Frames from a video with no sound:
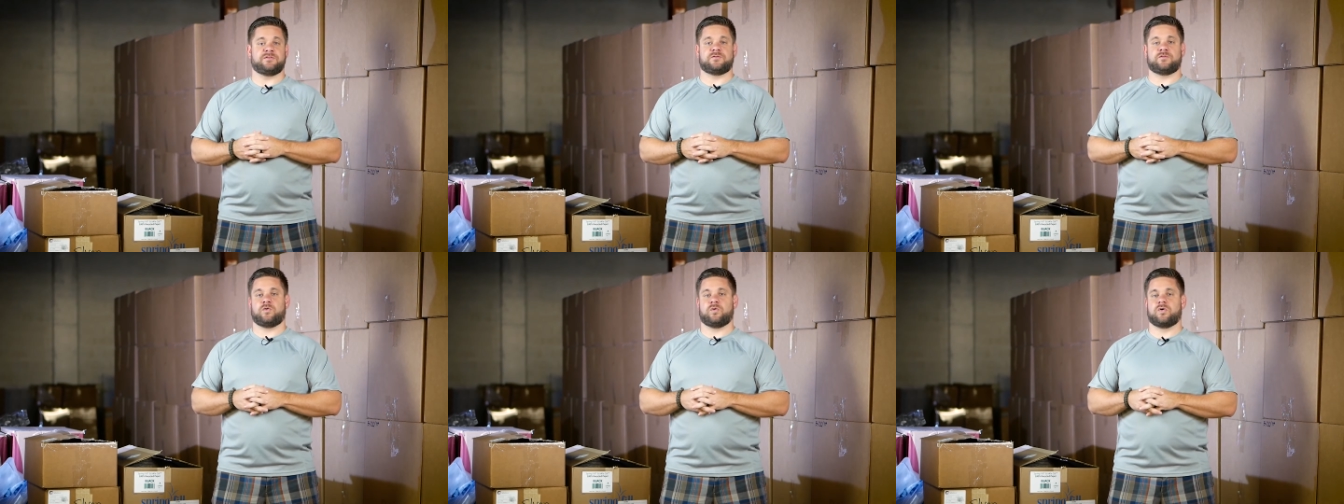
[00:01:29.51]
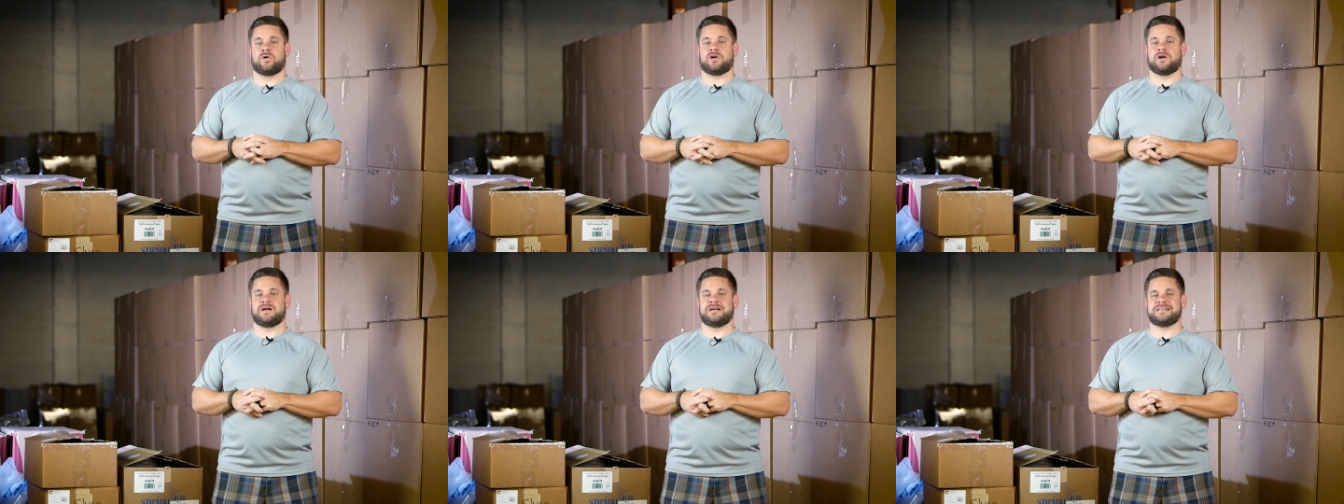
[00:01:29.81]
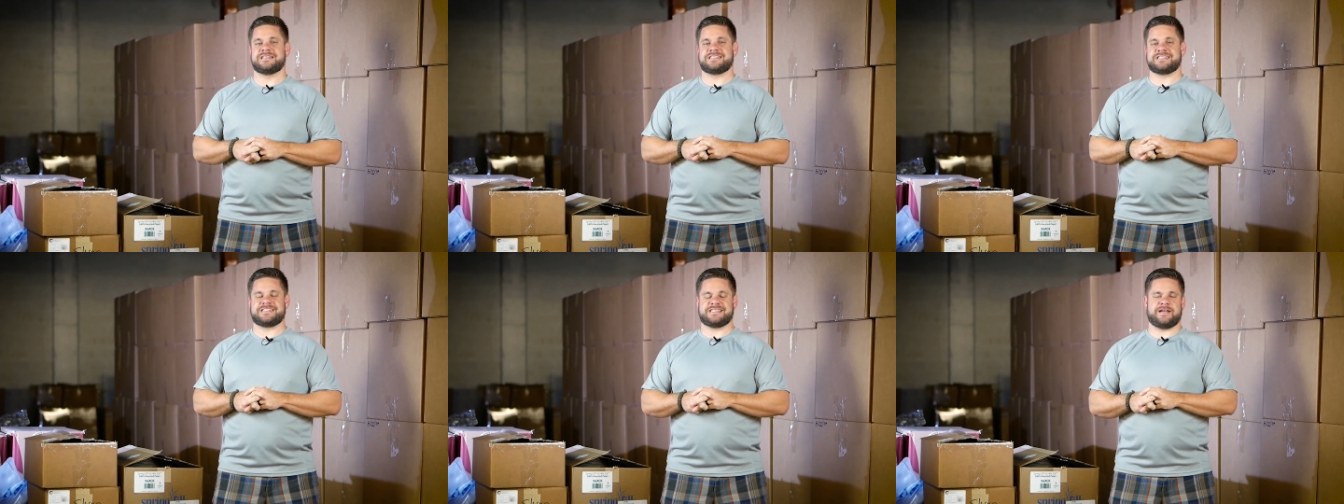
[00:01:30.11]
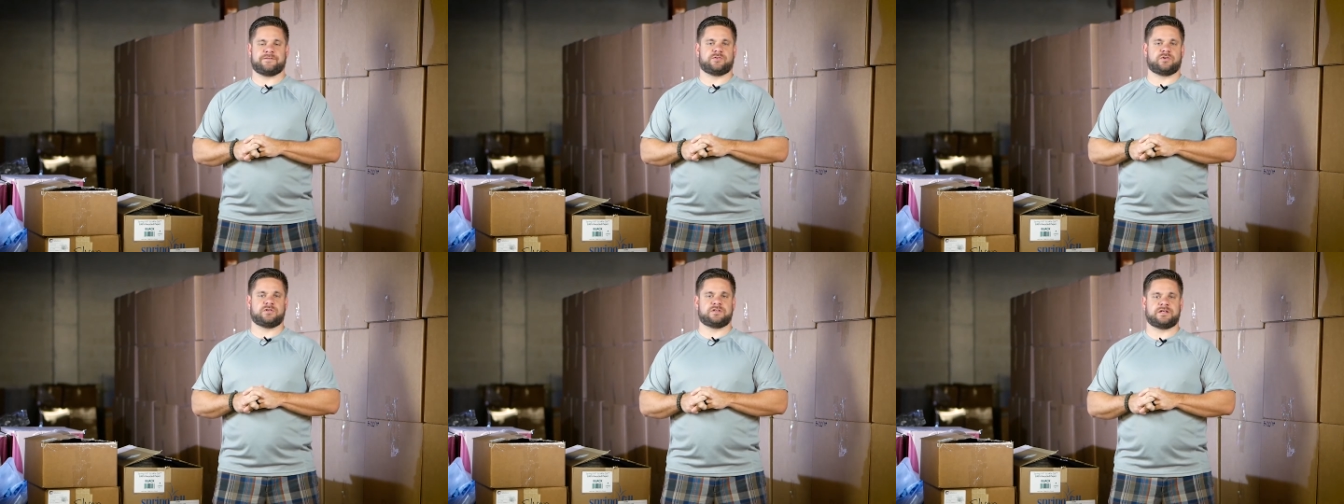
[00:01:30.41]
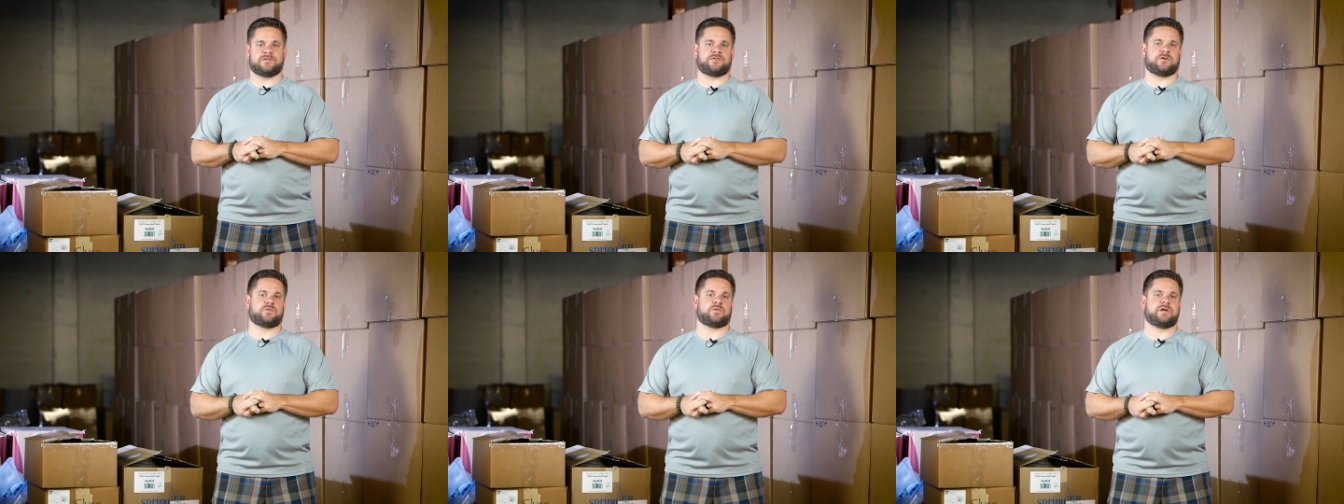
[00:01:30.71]
for several
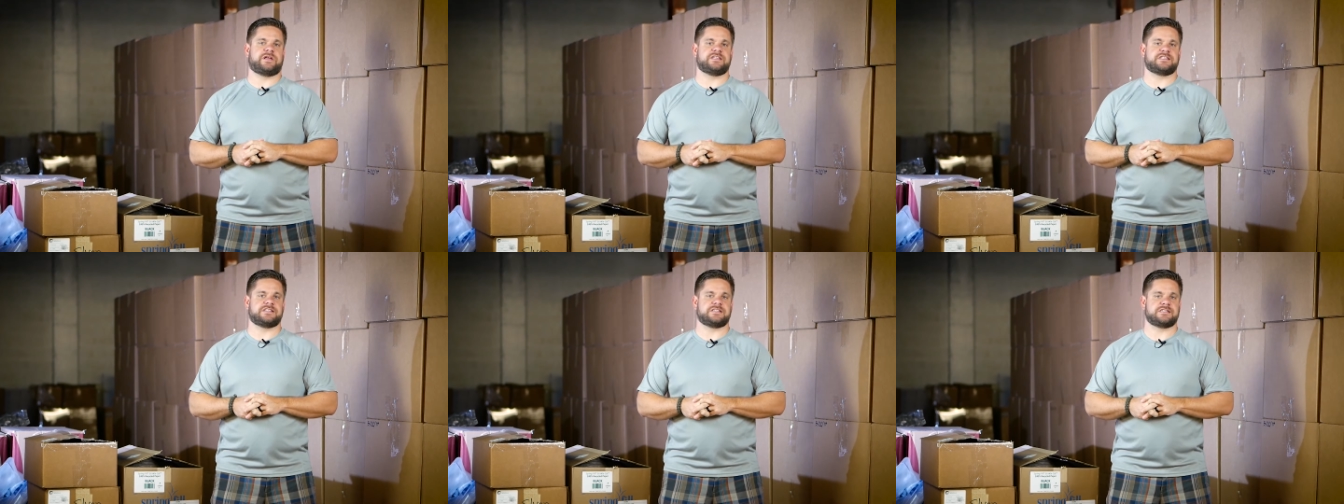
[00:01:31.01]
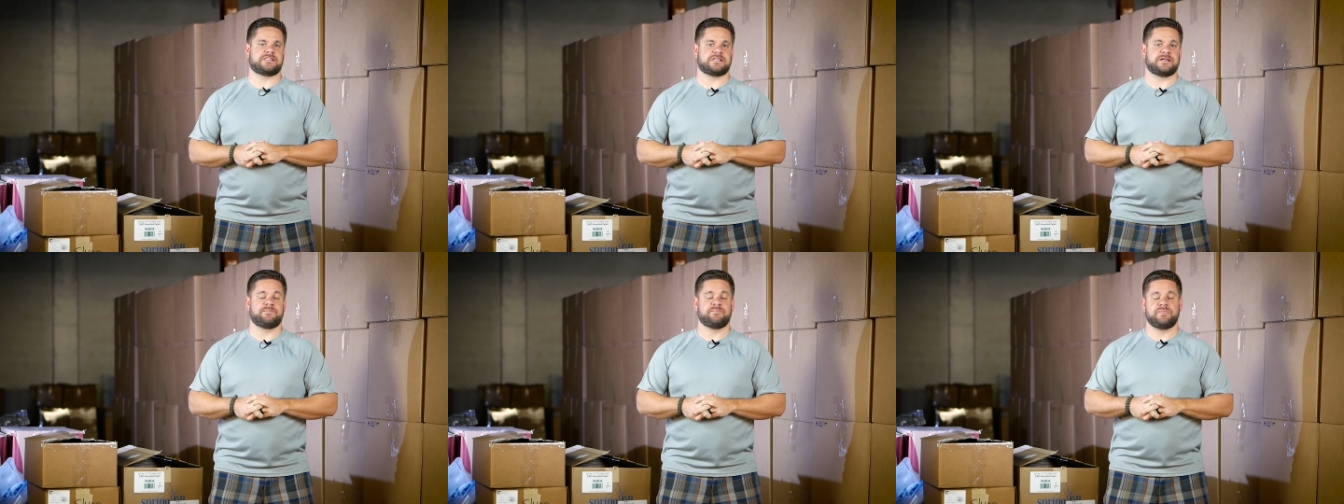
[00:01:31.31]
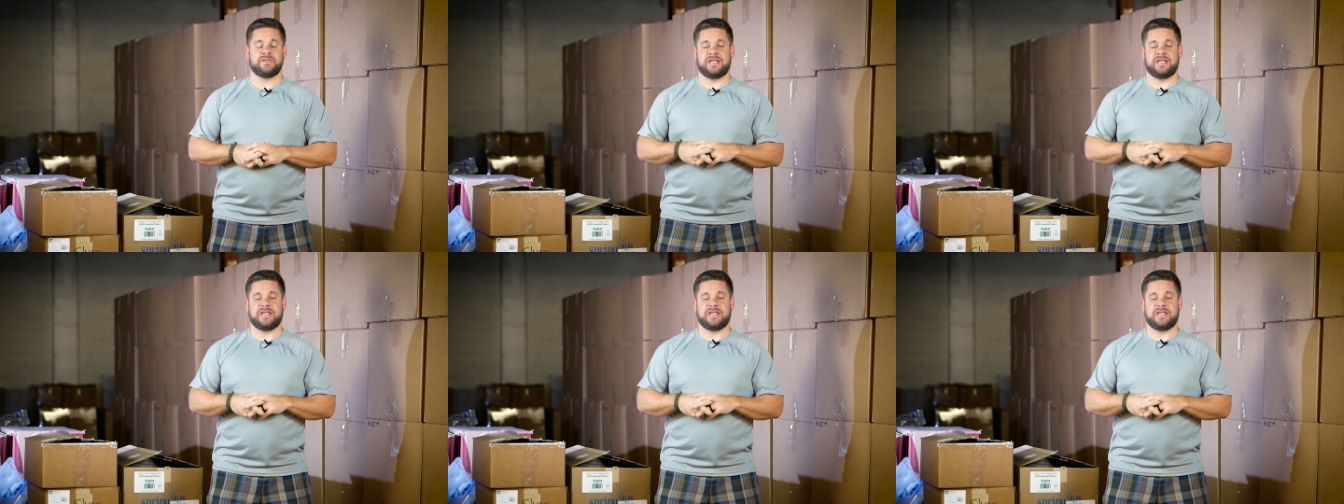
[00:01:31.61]
different reasons.